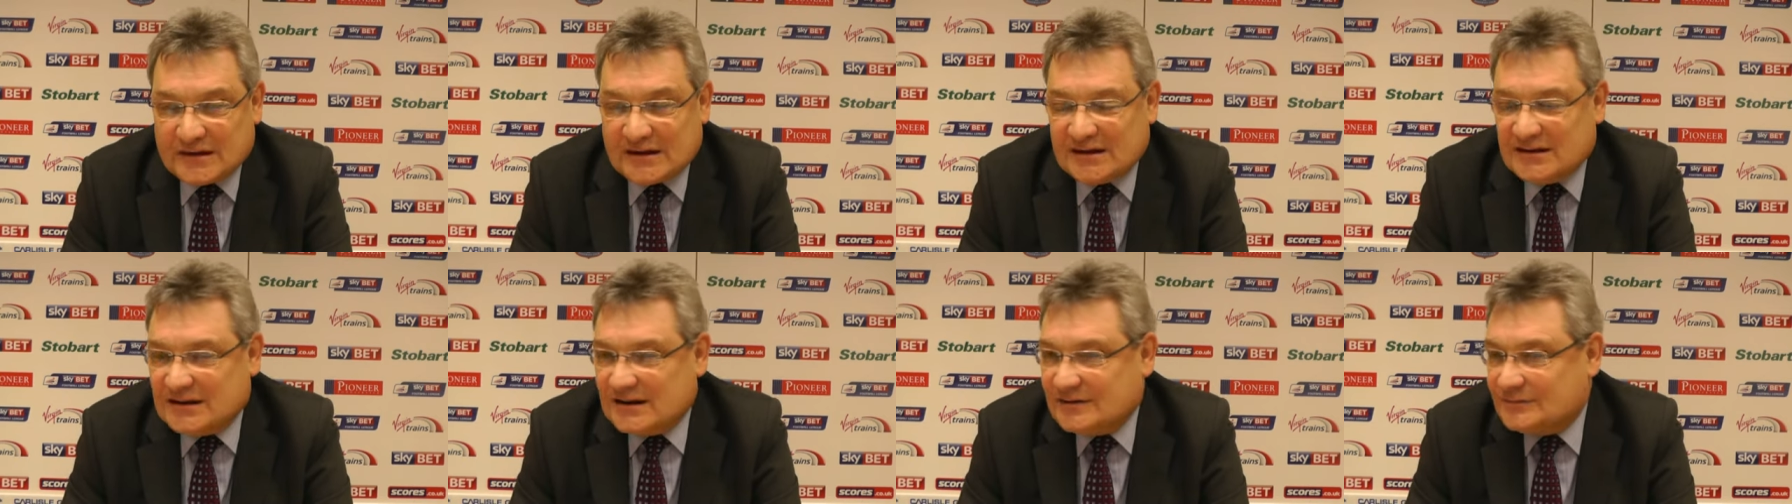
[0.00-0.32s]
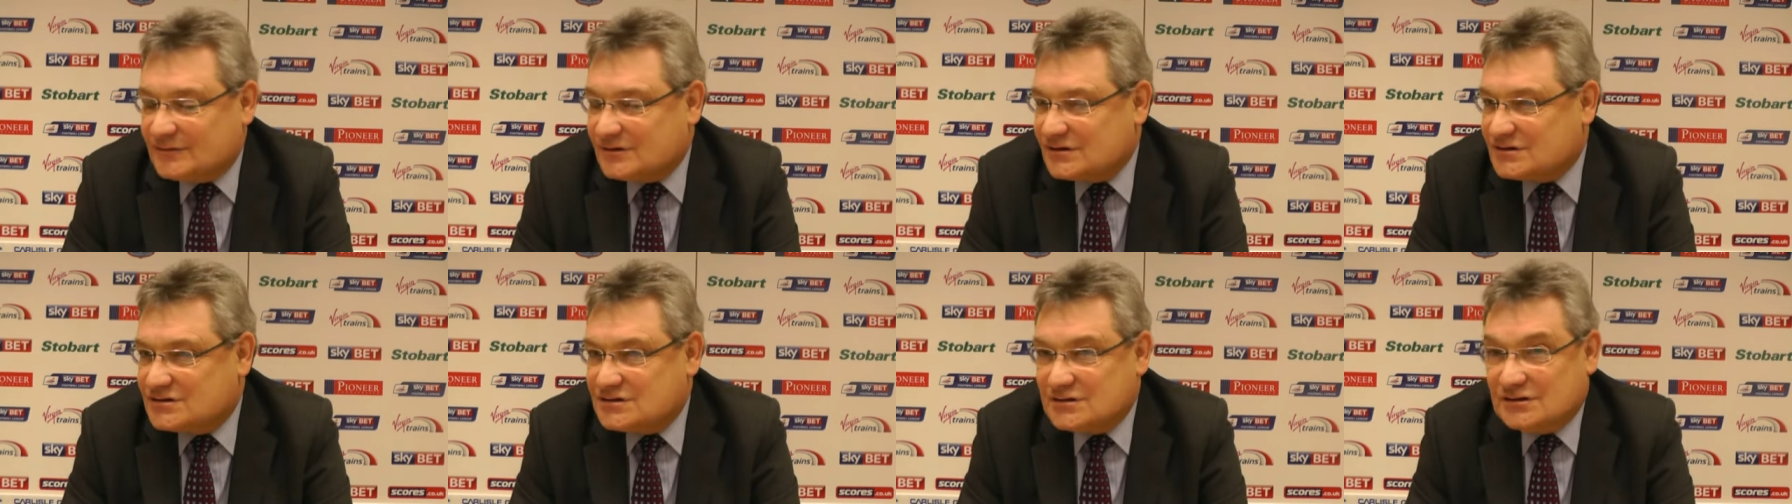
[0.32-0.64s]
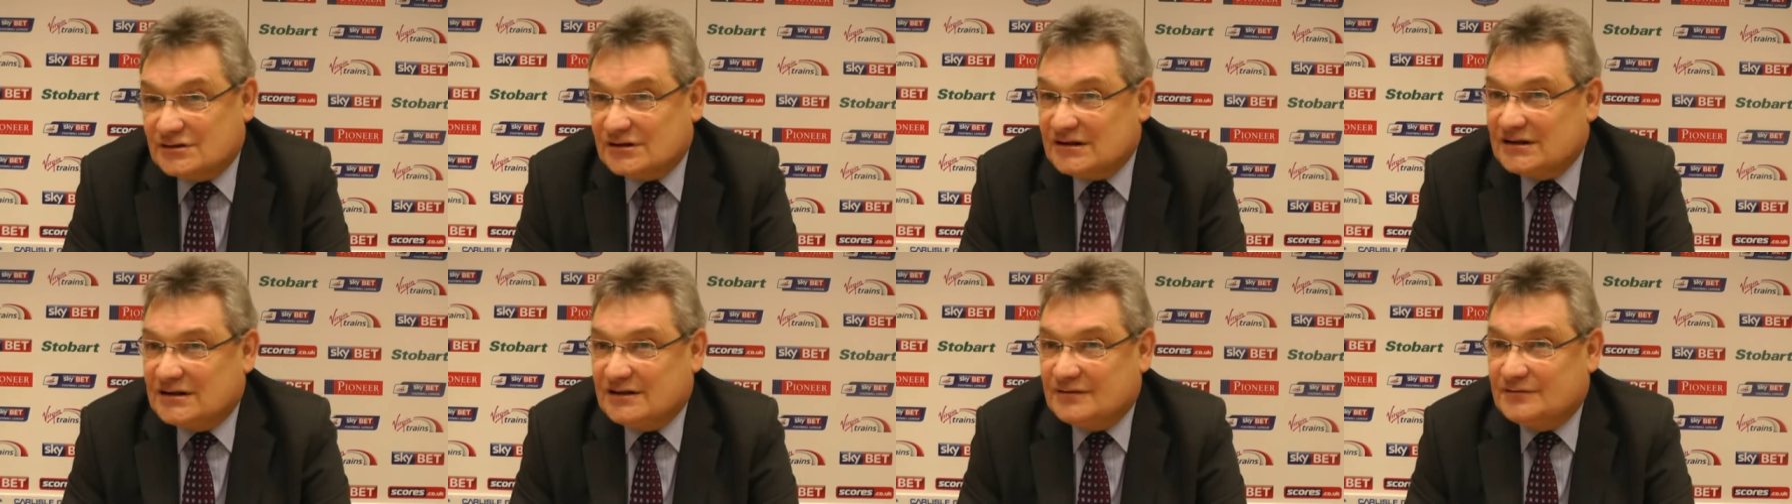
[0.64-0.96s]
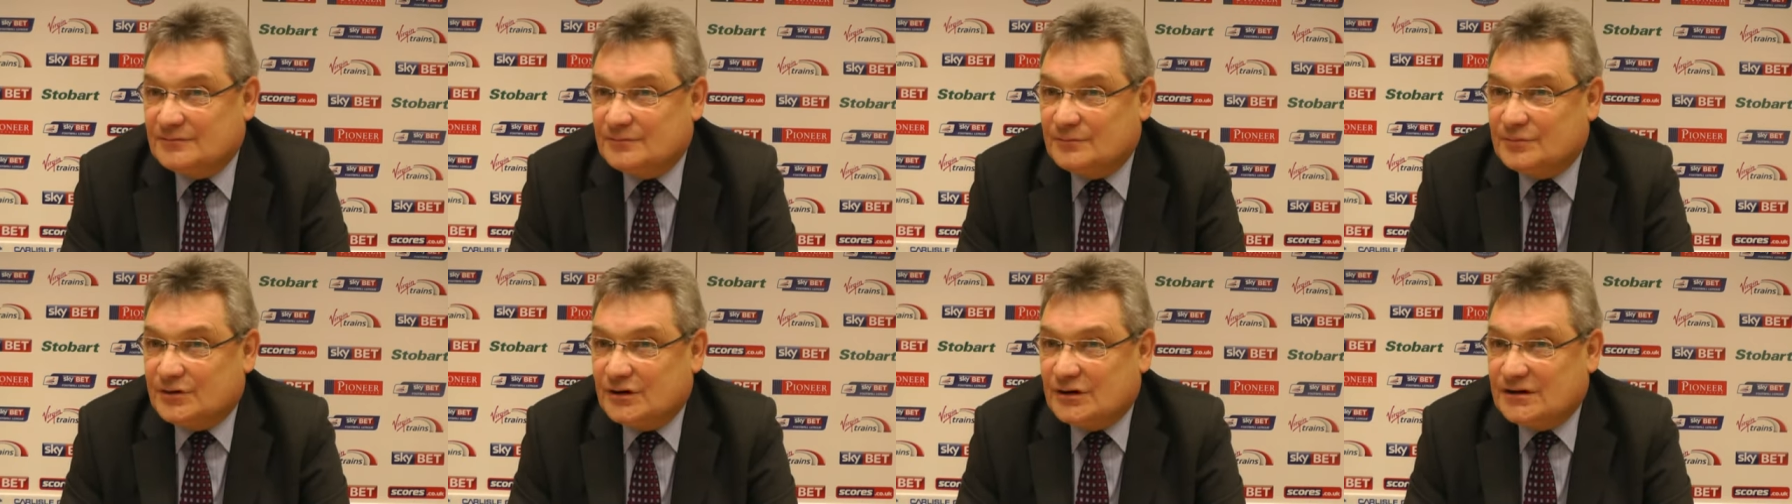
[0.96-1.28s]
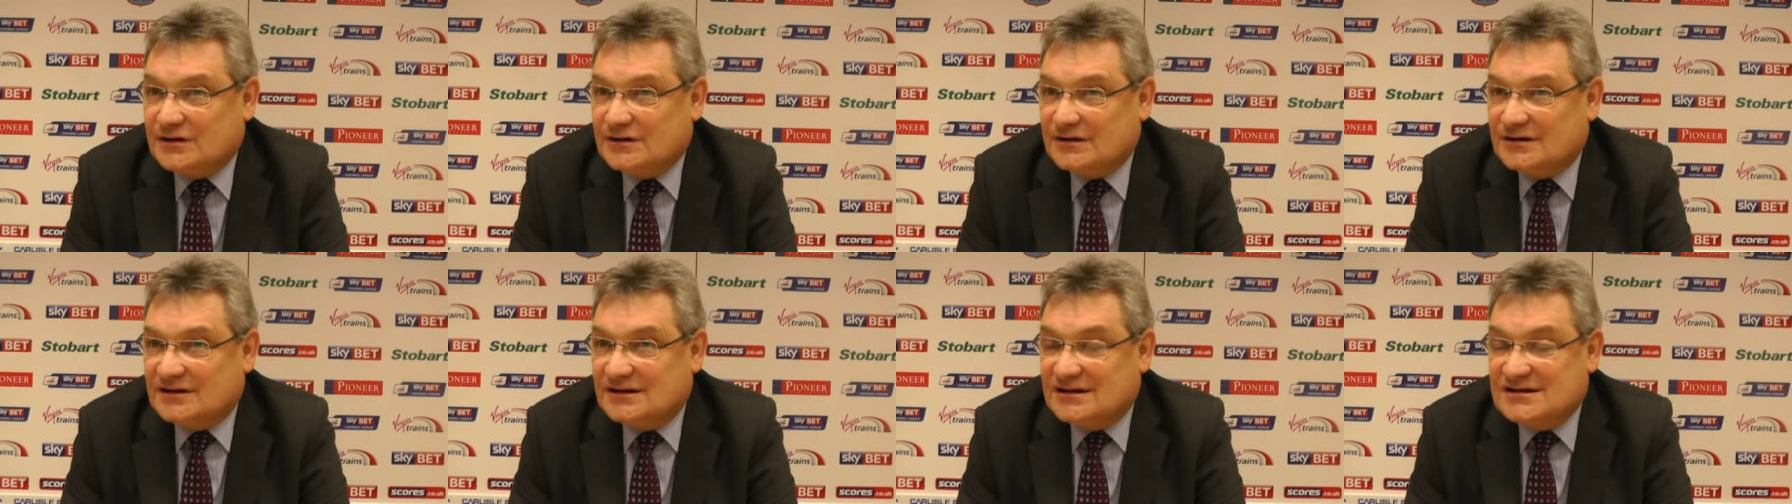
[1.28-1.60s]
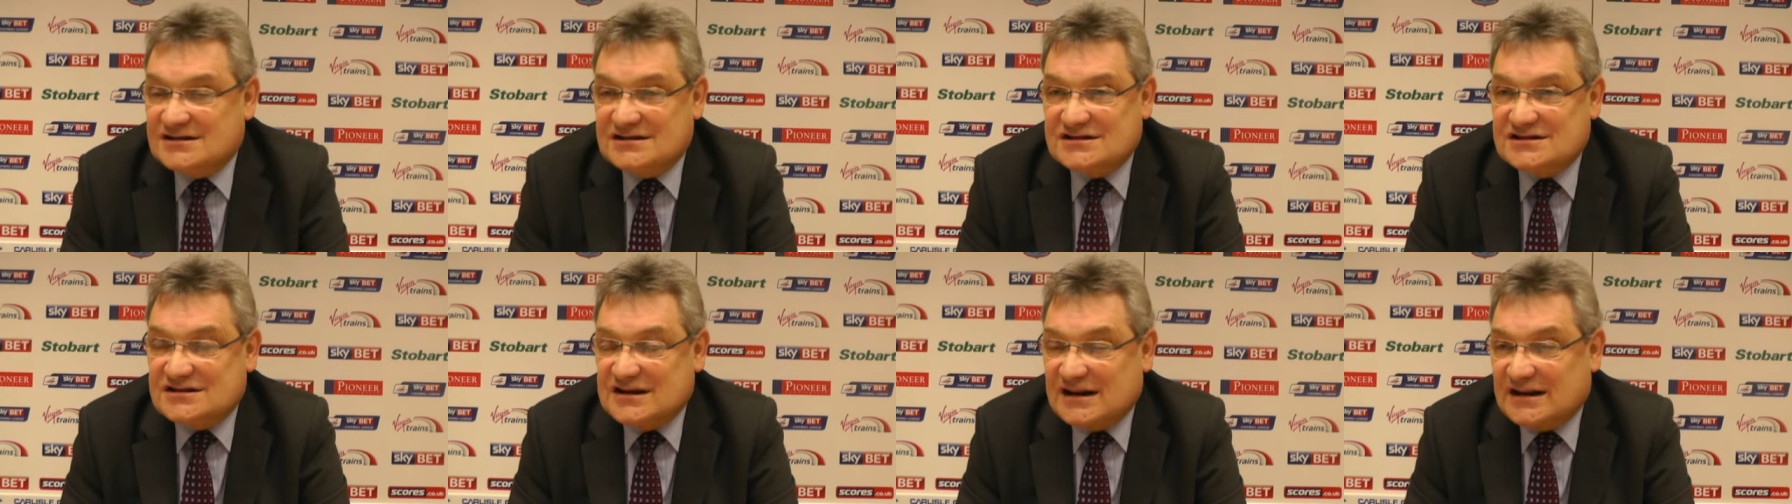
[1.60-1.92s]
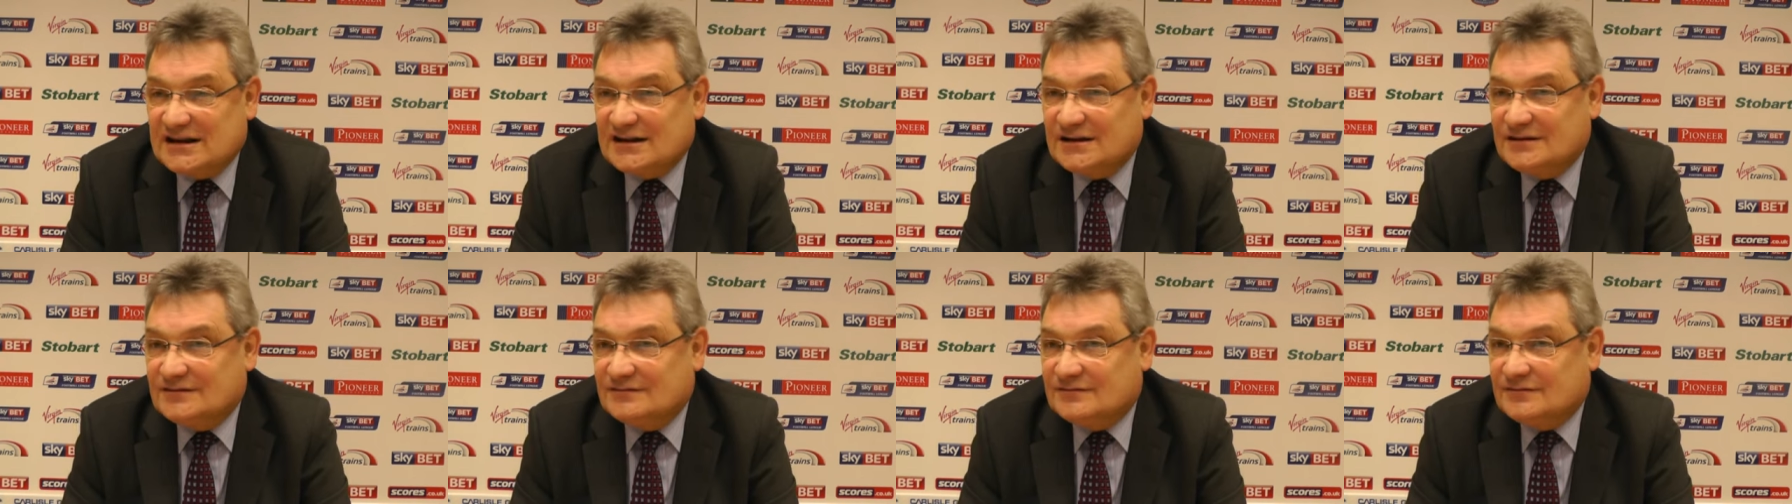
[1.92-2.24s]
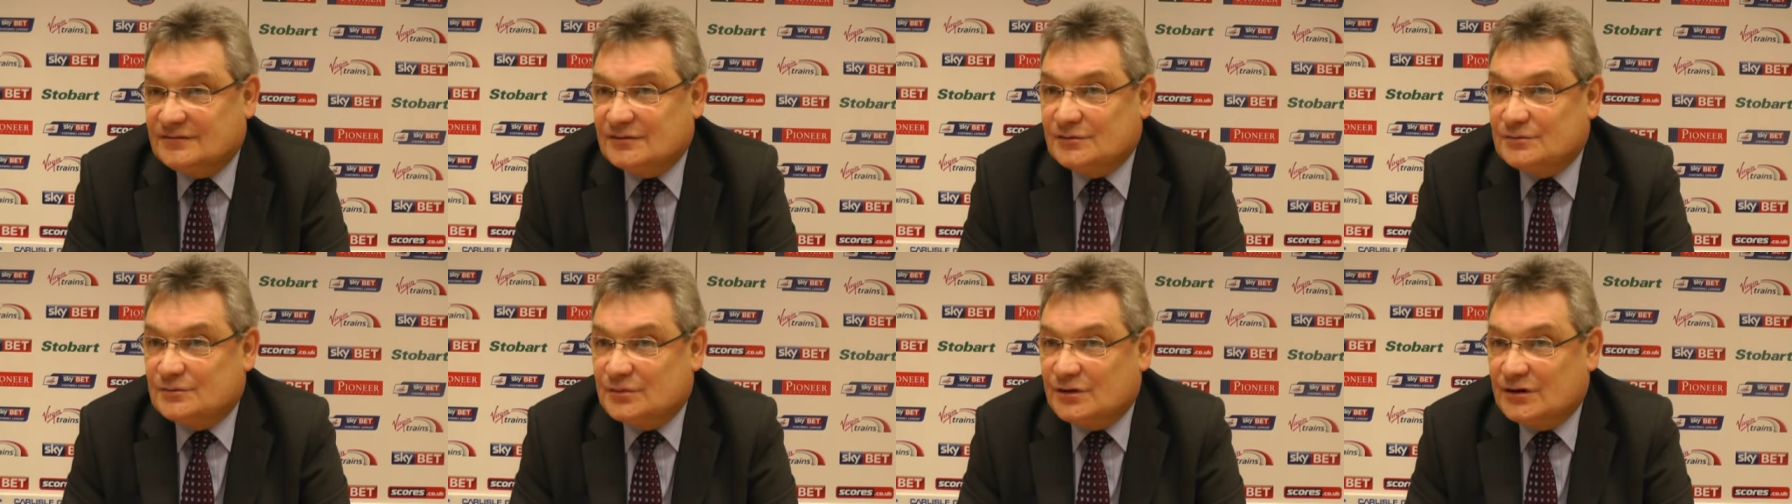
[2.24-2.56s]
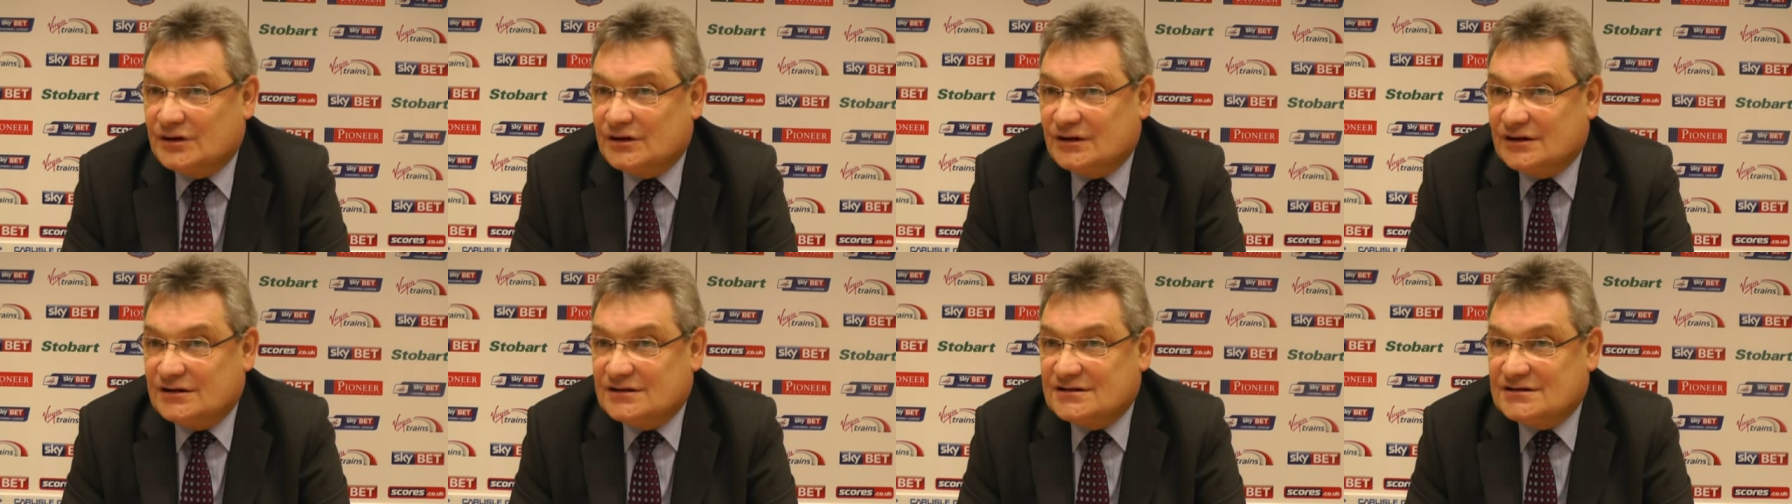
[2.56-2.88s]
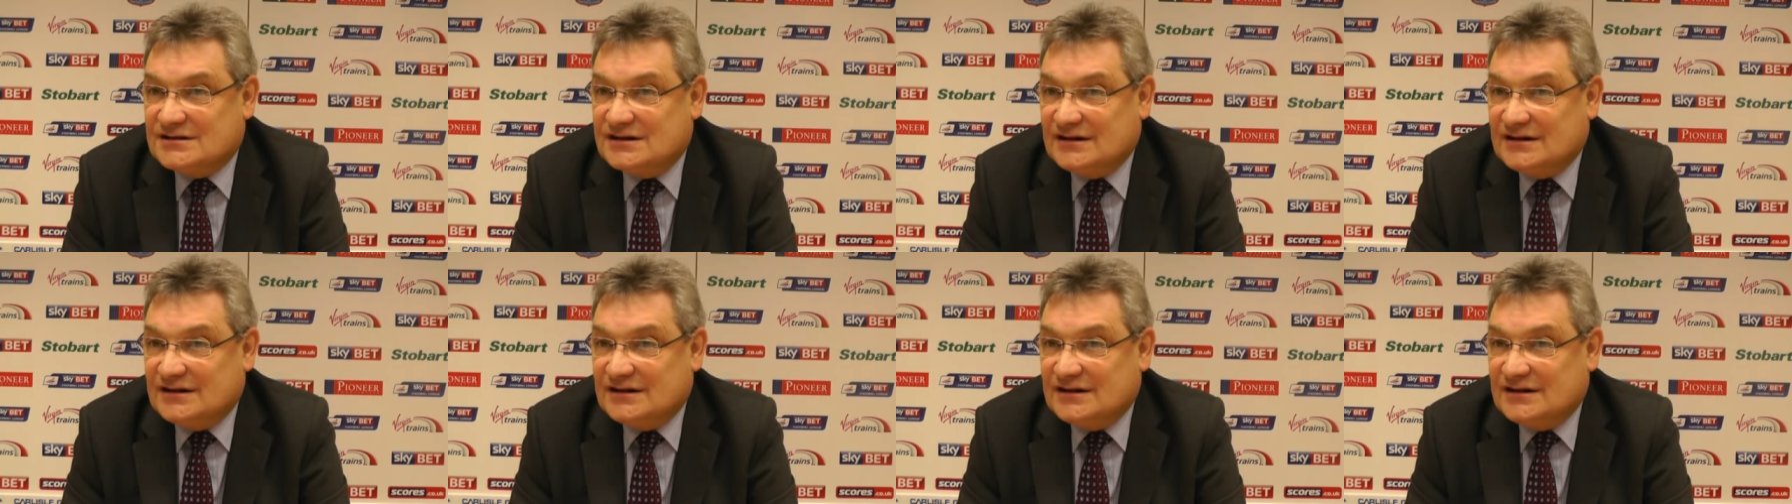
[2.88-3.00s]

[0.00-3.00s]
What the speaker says: they've got a totally different product that's selling football on